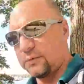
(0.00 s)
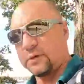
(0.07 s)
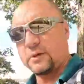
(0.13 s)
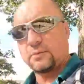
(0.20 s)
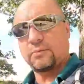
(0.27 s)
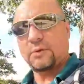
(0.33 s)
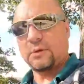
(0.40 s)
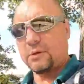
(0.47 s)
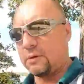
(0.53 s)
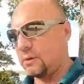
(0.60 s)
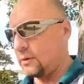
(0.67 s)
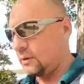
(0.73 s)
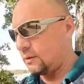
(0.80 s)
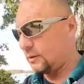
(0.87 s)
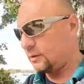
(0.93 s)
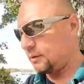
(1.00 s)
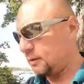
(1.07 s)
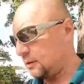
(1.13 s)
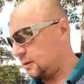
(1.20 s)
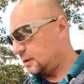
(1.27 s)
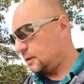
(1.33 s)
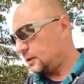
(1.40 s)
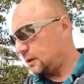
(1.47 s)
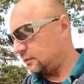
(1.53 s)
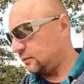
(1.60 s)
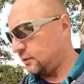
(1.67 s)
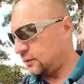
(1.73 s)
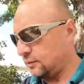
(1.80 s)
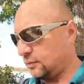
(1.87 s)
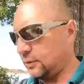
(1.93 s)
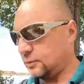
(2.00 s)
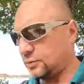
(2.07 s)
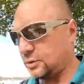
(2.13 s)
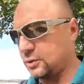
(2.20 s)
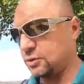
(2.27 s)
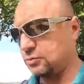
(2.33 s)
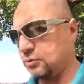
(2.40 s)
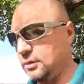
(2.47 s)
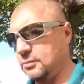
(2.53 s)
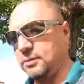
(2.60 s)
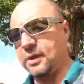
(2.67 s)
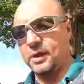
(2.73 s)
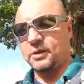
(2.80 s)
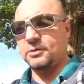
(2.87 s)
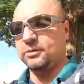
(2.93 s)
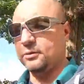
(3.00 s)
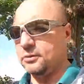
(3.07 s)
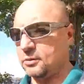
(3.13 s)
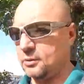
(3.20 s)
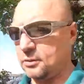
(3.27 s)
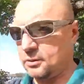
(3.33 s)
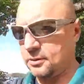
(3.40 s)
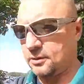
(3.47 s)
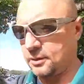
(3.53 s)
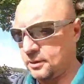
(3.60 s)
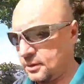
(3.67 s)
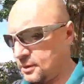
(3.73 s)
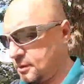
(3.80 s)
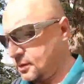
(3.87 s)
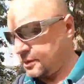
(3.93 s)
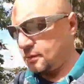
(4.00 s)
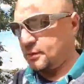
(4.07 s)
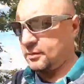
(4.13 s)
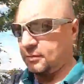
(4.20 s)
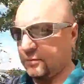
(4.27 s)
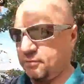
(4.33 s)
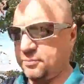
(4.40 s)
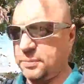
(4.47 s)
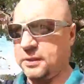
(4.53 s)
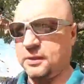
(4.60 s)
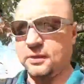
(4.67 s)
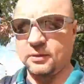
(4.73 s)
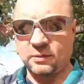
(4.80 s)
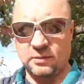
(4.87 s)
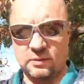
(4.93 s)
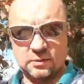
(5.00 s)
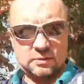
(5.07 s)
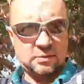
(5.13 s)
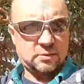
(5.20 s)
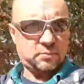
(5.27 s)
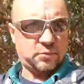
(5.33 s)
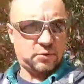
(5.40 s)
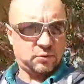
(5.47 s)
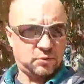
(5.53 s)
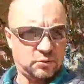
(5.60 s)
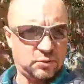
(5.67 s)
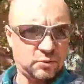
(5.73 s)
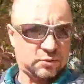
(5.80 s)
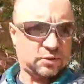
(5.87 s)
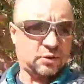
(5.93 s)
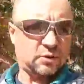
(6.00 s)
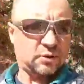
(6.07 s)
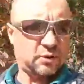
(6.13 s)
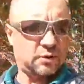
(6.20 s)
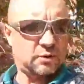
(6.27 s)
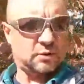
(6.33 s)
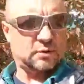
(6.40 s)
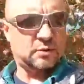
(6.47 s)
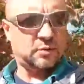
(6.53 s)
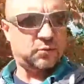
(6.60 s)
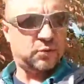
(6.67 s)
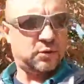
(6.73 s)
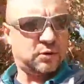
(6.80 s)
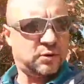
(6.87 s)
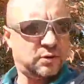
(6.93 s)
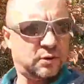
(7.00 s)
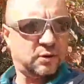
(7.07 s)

it can be, even in the most extreme cases of being abused or targeted in some way.